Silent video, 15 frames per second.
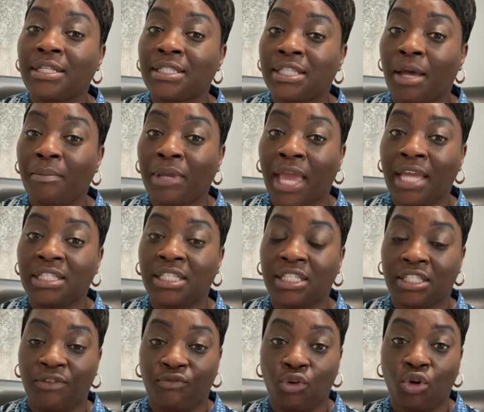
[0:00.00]
in some
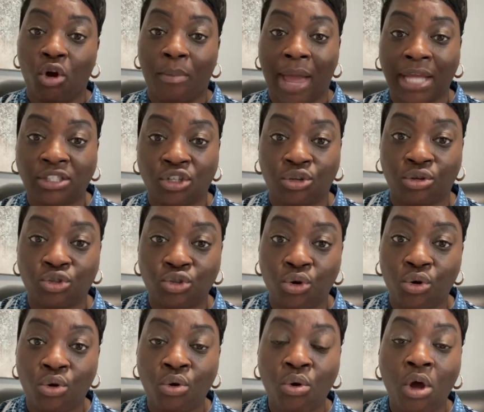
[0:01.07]
cases, if you go back to your
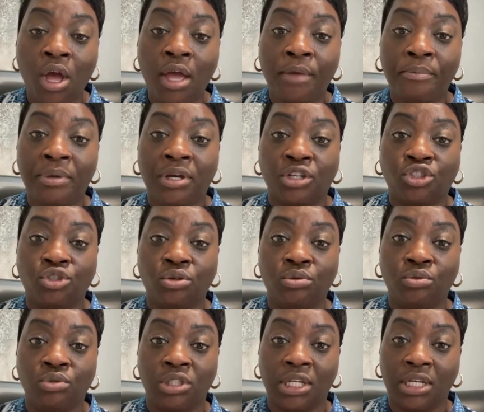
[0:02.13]
school because you
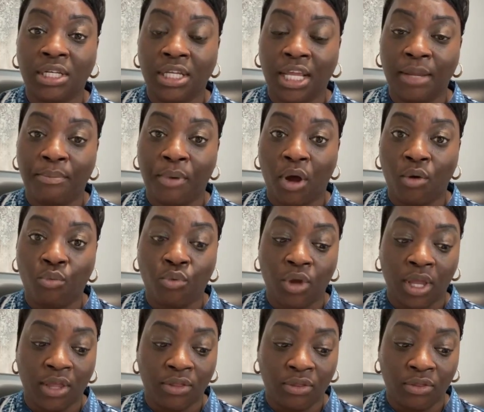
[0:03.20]
didn't keep up
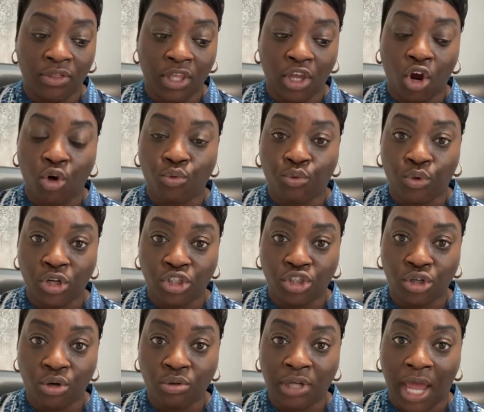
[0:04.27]
with the
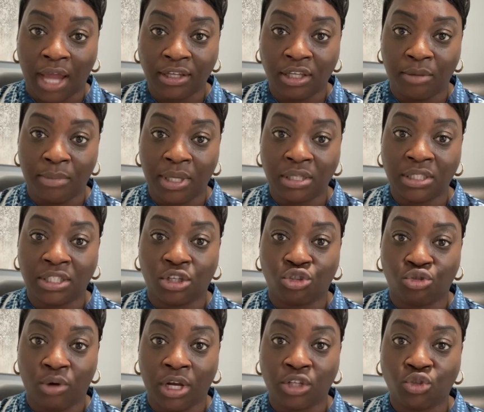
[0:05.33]
original documents, the
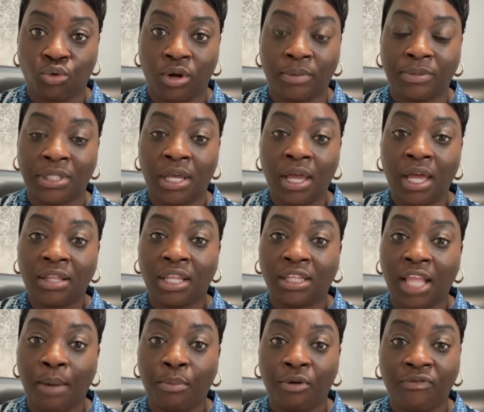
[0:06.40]
transcripts
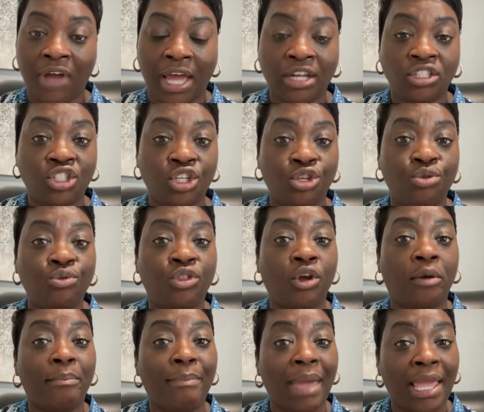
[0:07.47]
that they provided to you,
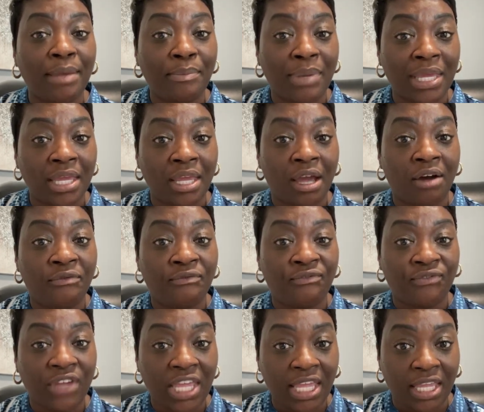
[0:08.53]
there may be a
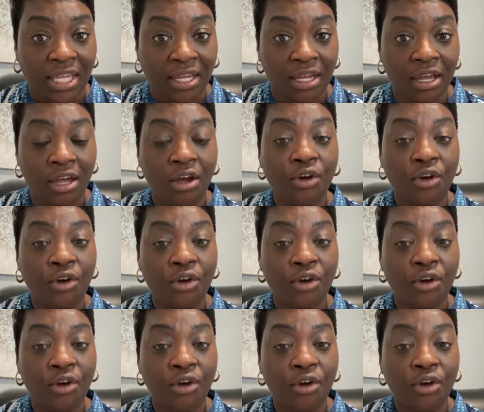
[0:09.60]
fee